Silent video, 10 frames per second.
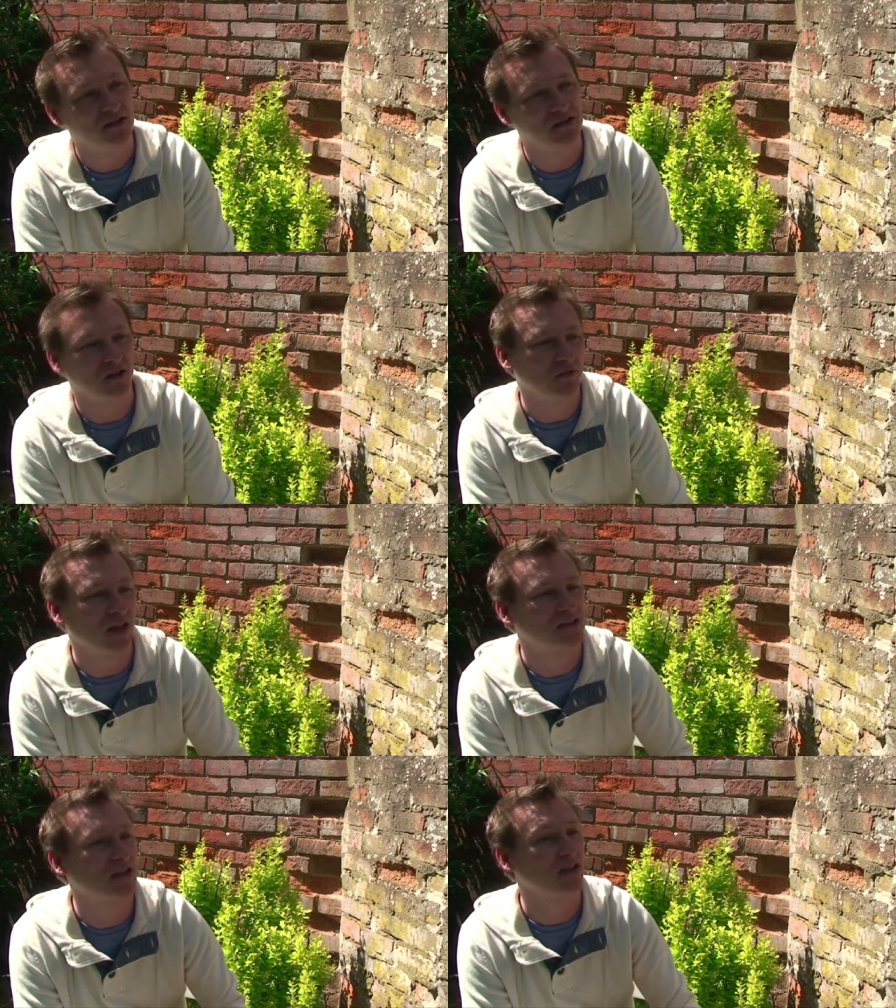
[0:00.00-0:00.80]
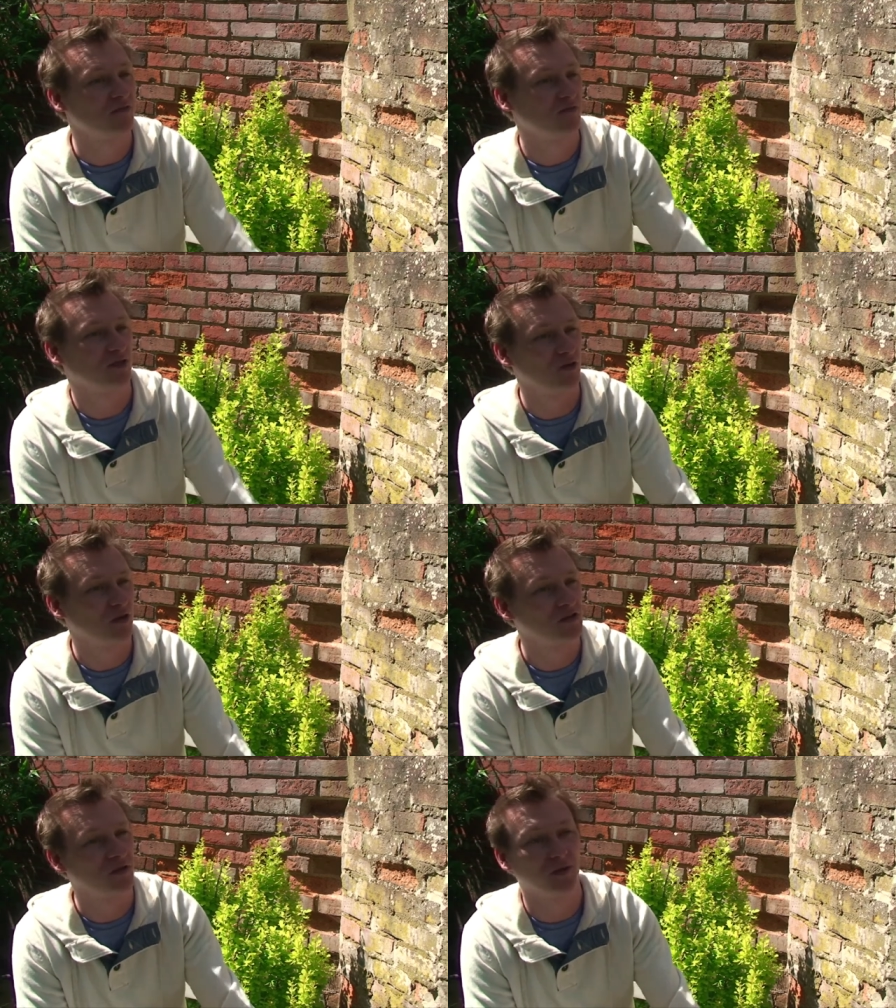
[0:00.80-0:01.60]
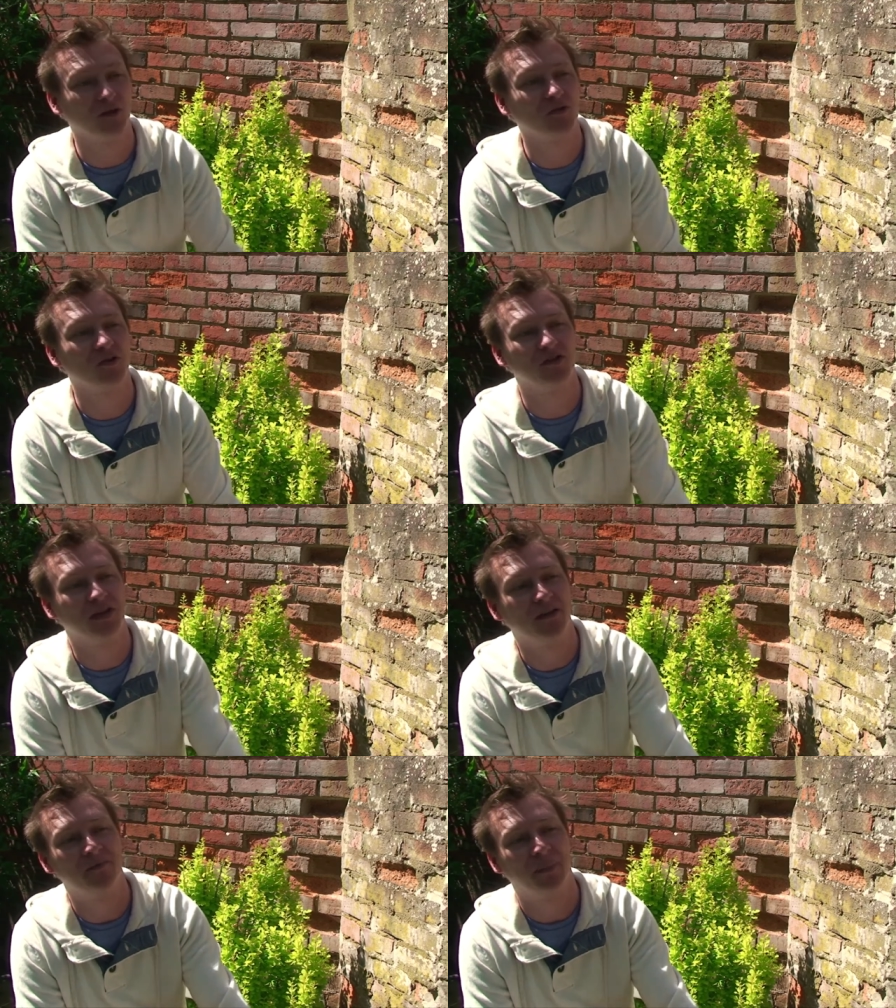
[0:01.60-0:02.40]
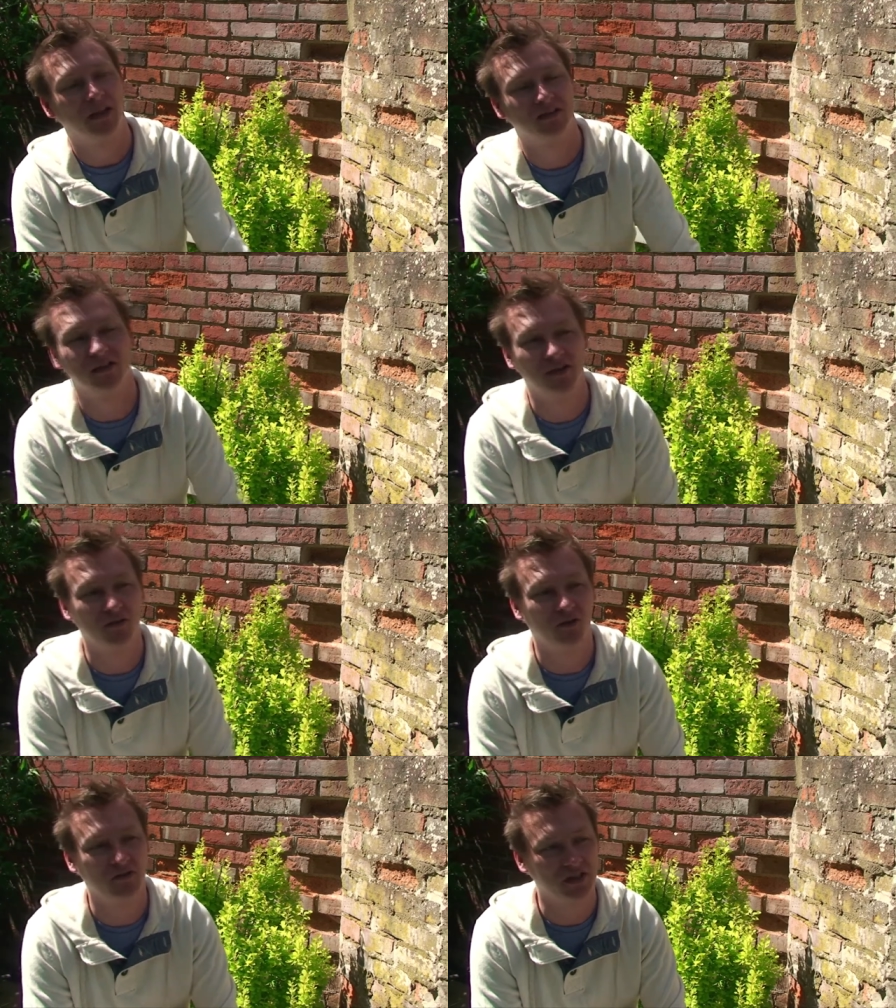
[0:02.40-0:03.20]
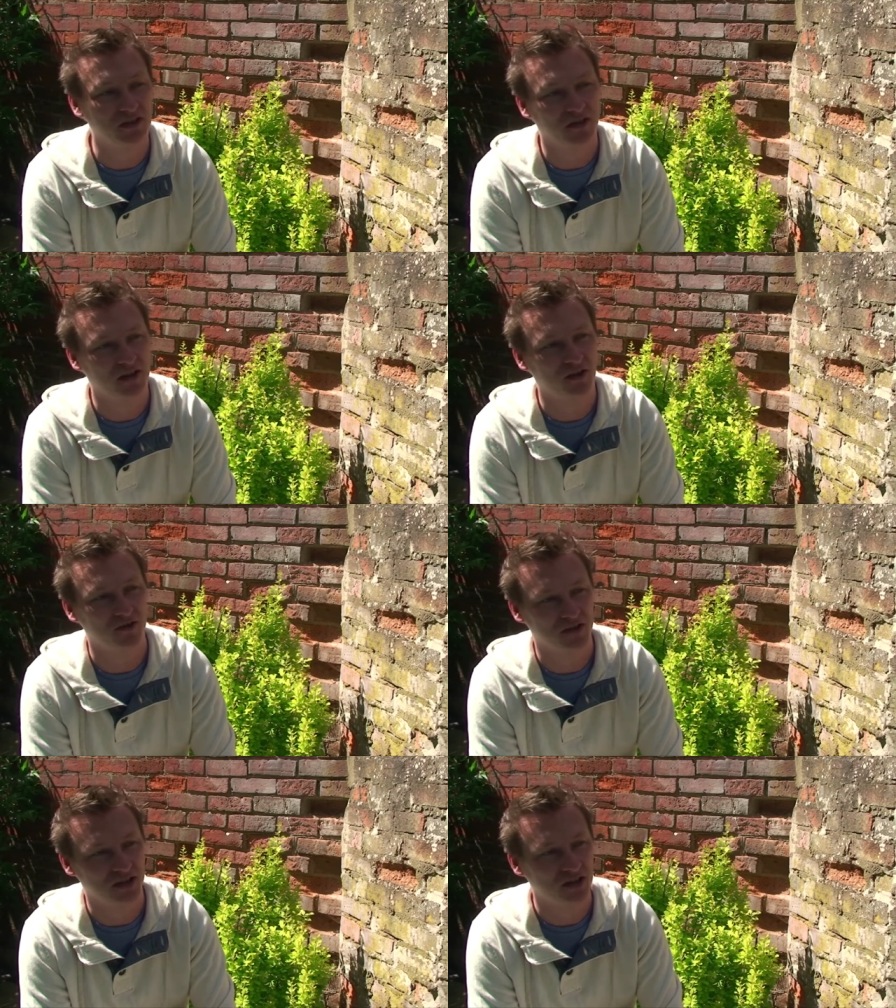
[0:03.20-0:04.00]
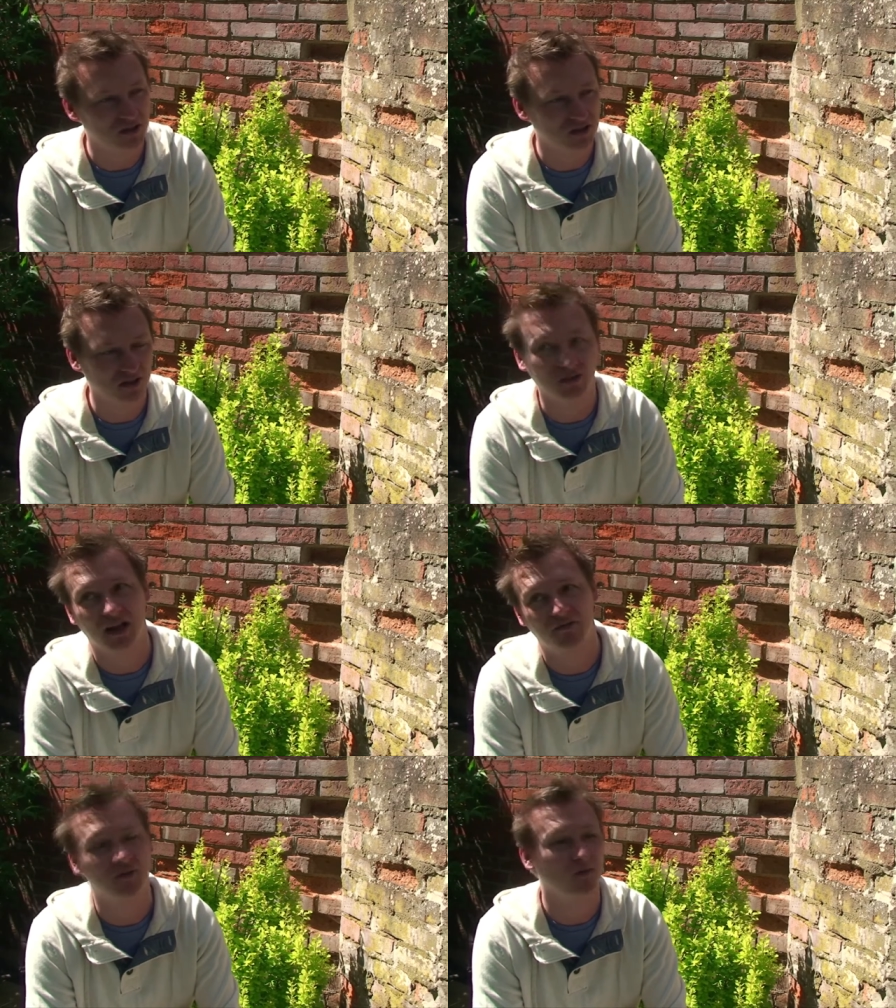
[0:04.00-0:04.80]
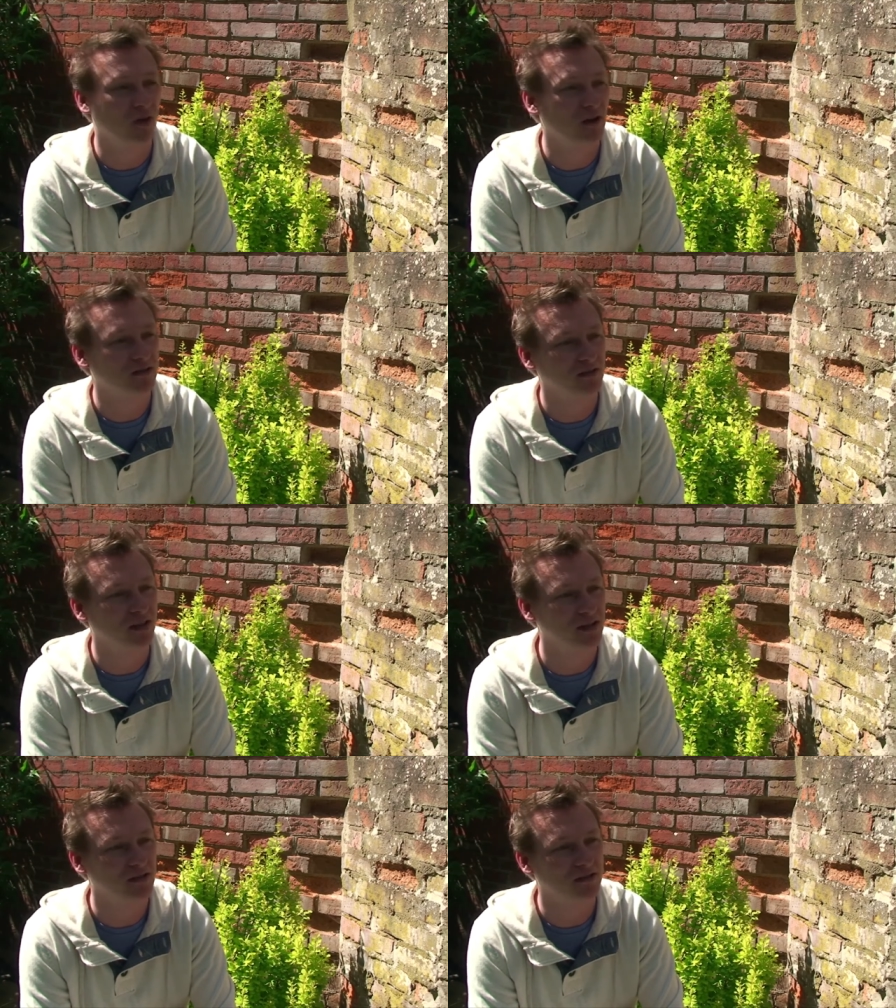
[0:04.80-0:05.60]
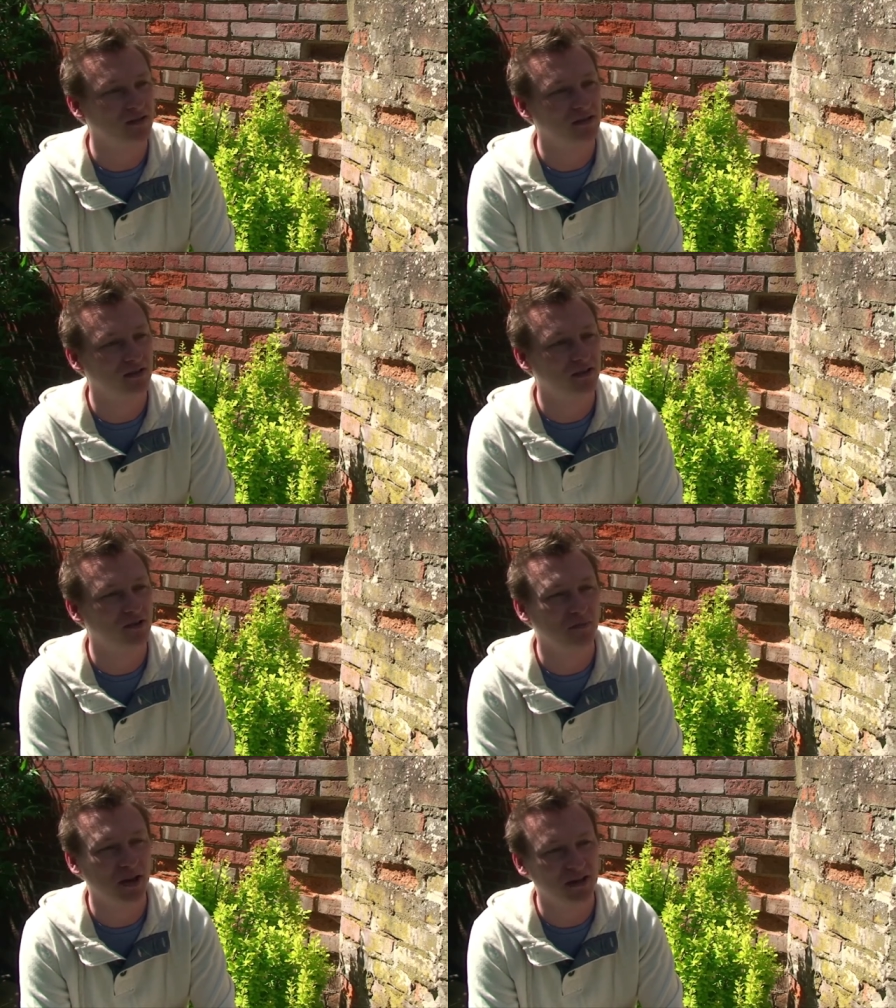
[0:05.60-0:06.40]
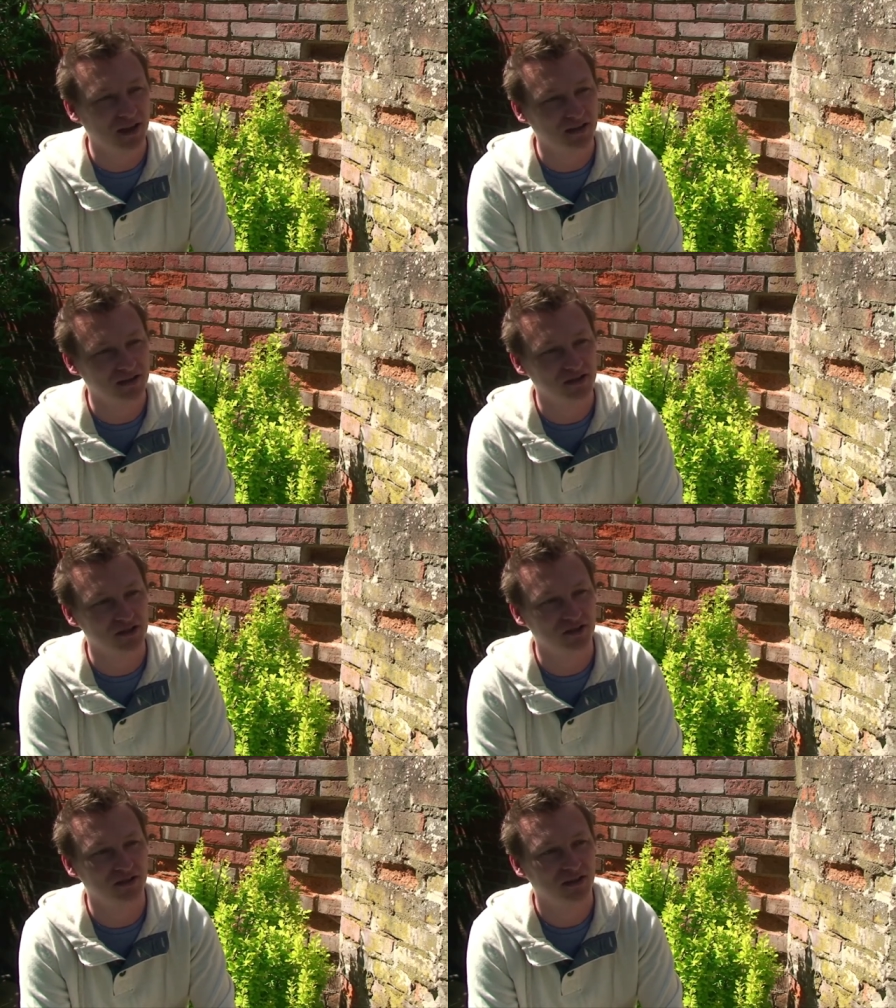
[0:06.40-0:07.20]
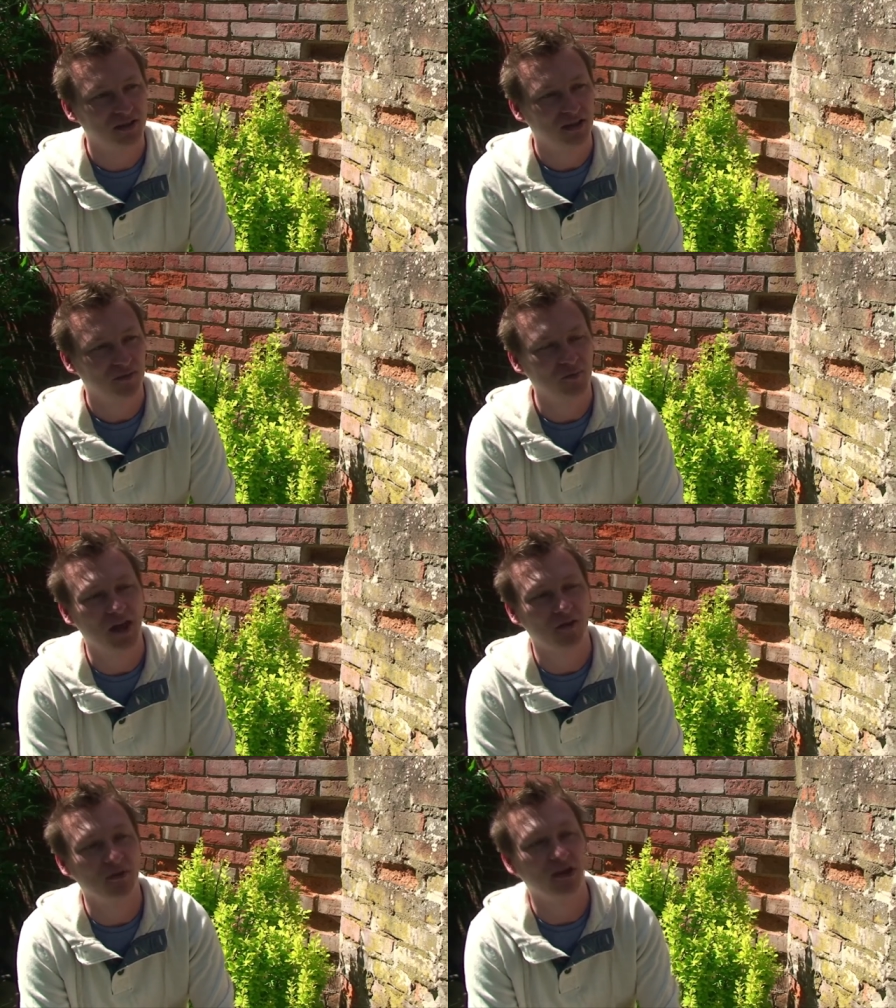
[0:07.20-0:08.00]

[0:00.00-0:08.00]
so that's safe to cross, so I'm going to cross now. So you don't obviously do that consciously, you just look left and right, and then you make that decision without